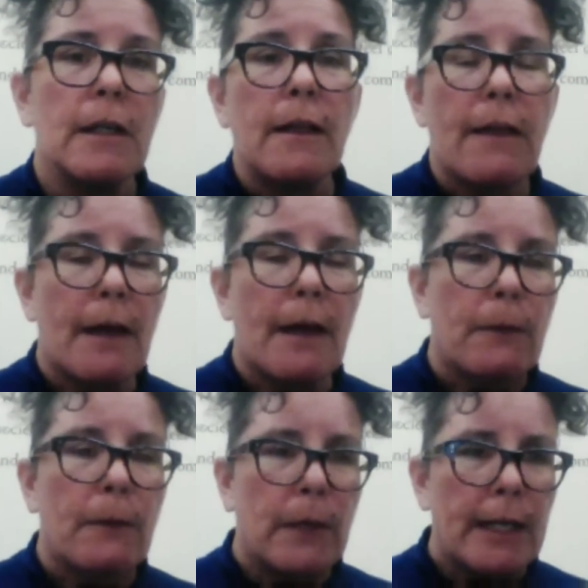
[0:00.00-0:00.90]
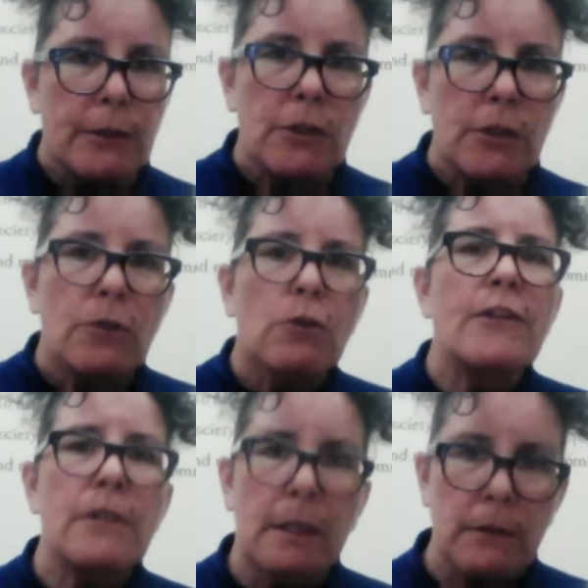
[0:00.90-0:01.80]
That way you can do
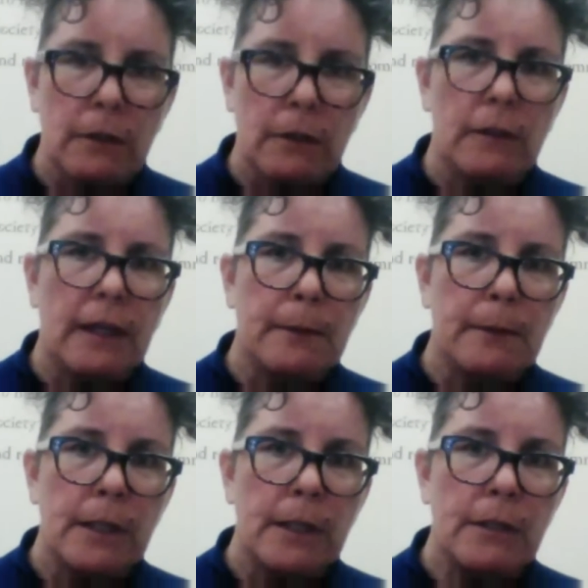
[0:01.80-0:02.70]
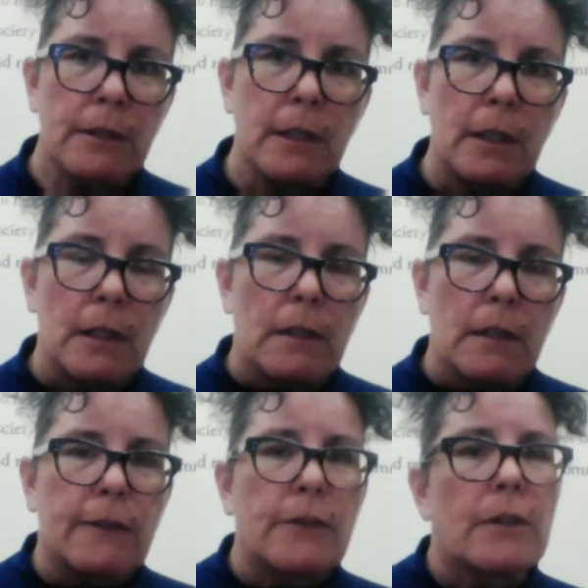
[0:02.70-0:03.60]
cross-sector collaboration.
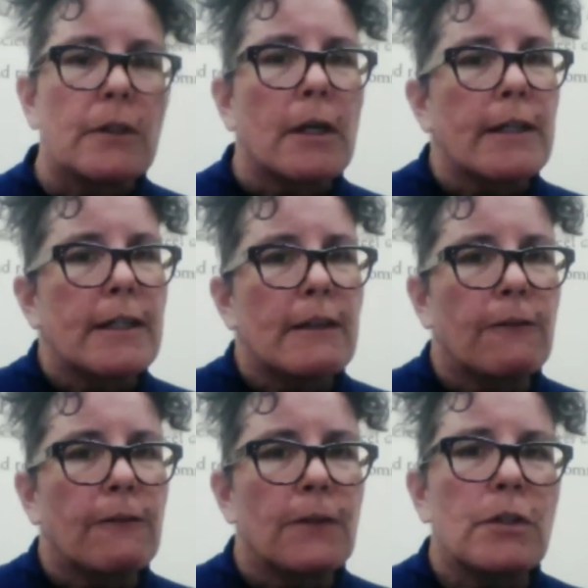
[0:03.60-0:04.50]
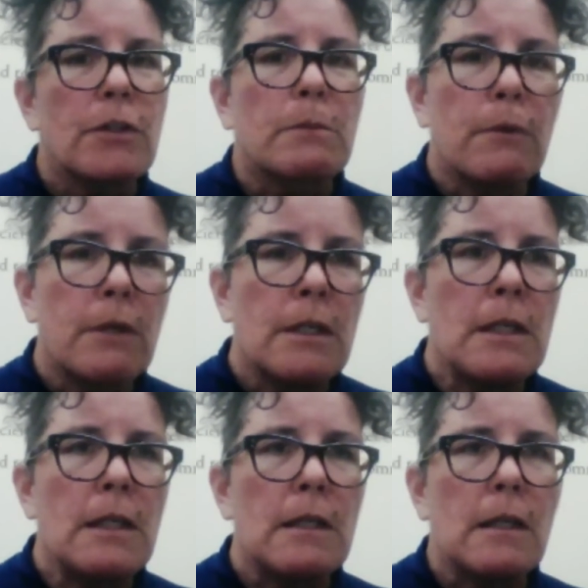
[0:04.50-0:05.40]
I think the field is
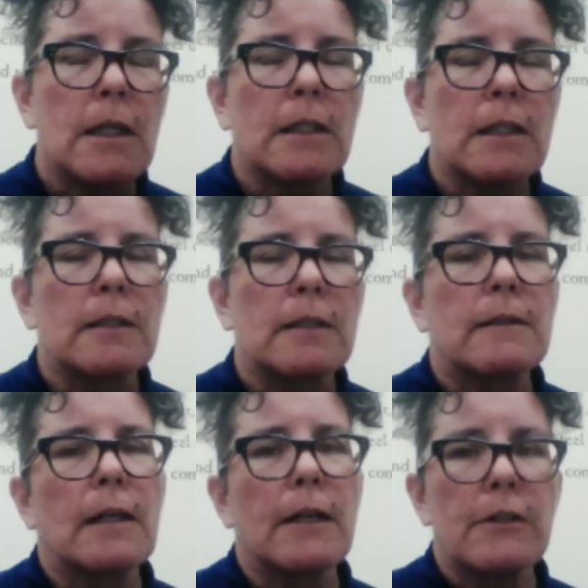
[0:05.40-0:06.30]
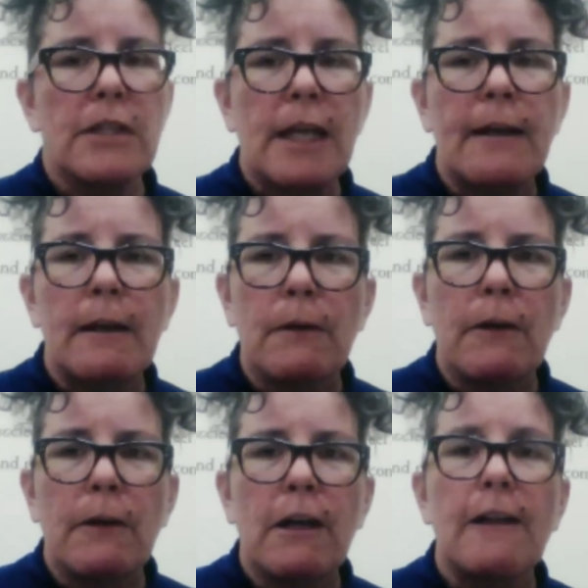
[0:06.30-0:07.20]
pretty understanding
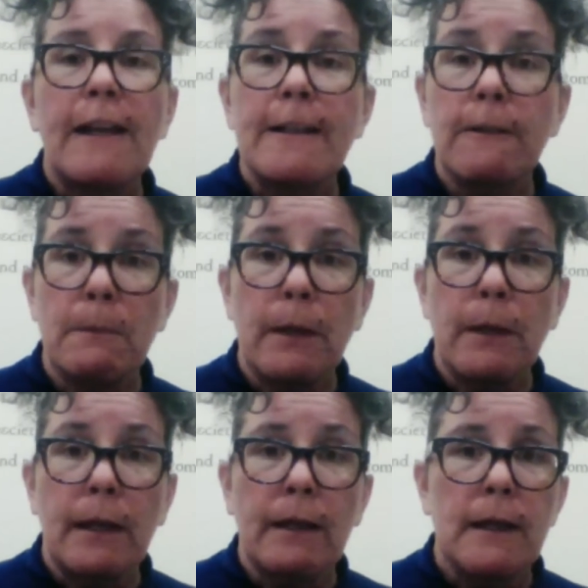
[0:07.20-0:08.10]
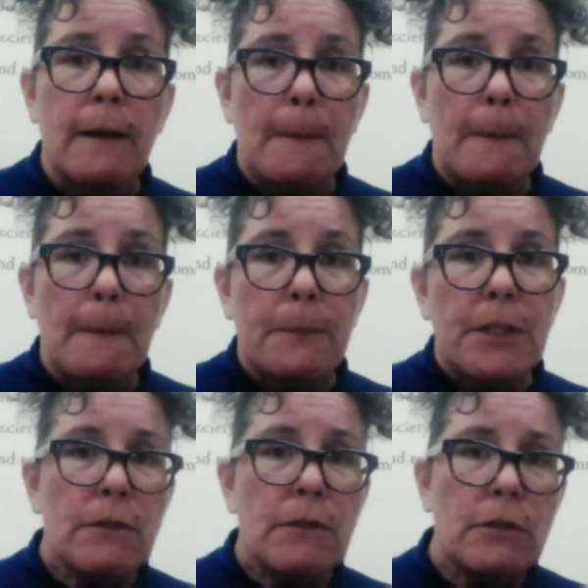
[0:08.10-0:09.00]
around collective impact.
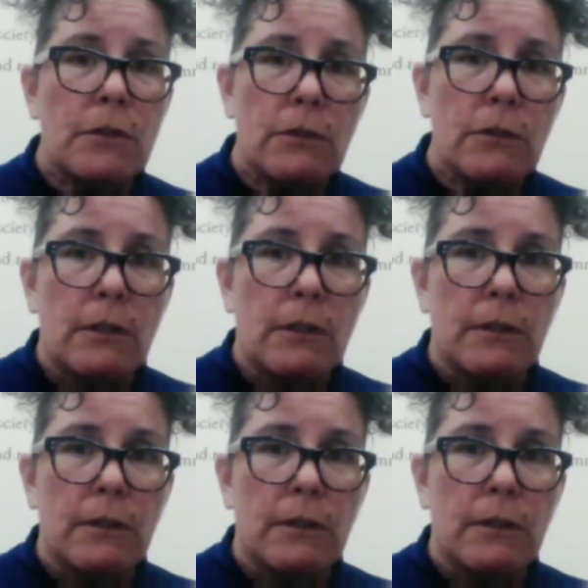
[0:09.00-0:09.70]
These are the sorts of